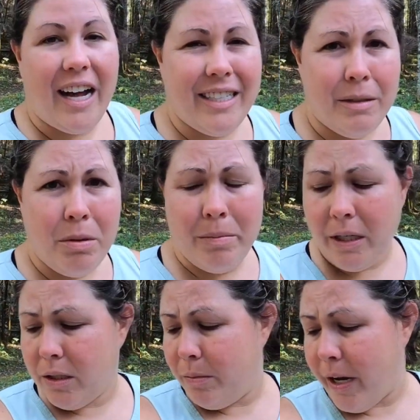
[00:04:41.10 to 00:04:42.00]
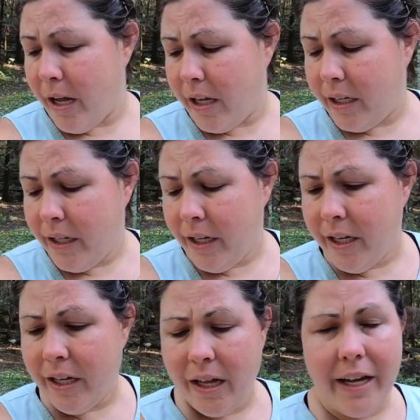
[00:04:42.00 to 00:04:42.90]
I did put bug spray on.
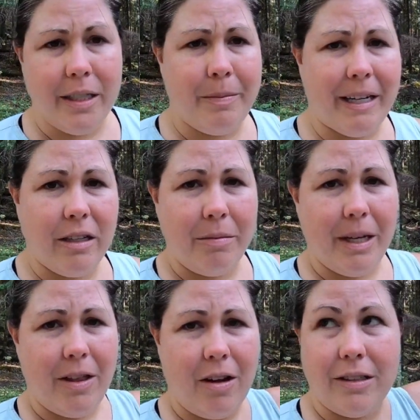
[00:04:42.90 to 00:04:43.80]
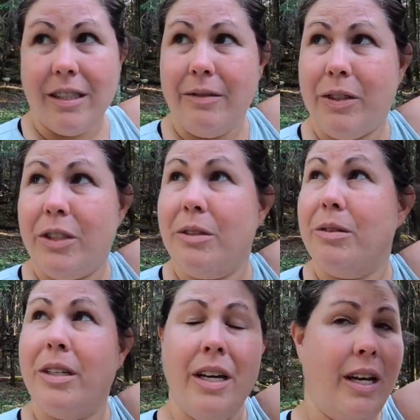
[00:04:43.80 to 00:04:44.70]
I expect I'll be in long sleeves
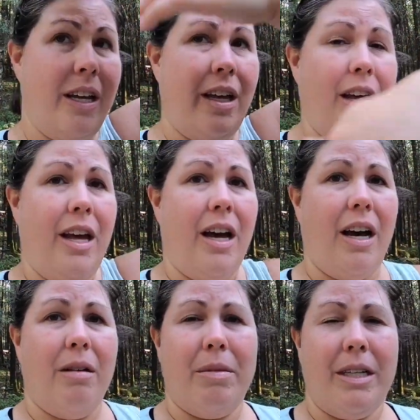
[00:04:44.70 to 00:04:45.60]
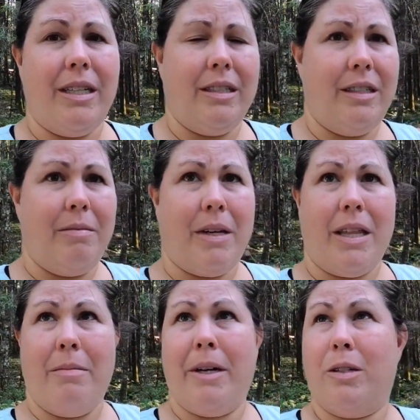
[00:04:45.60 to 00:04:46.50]
soon, but it does seem
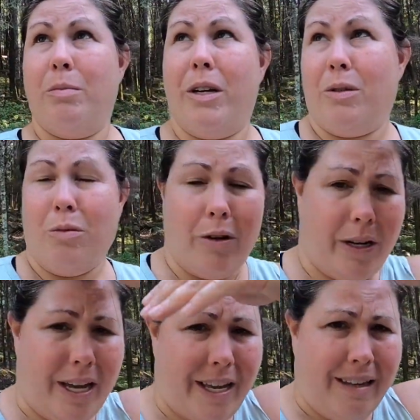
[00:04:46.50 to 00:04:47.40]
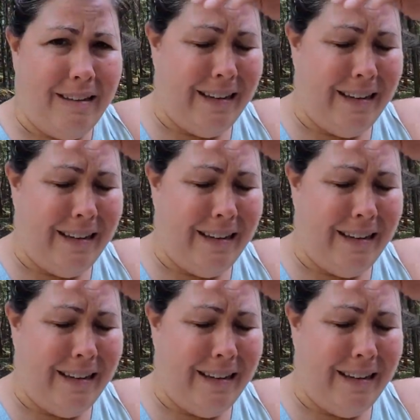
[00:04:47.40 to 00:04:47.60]
like the bug spray is working.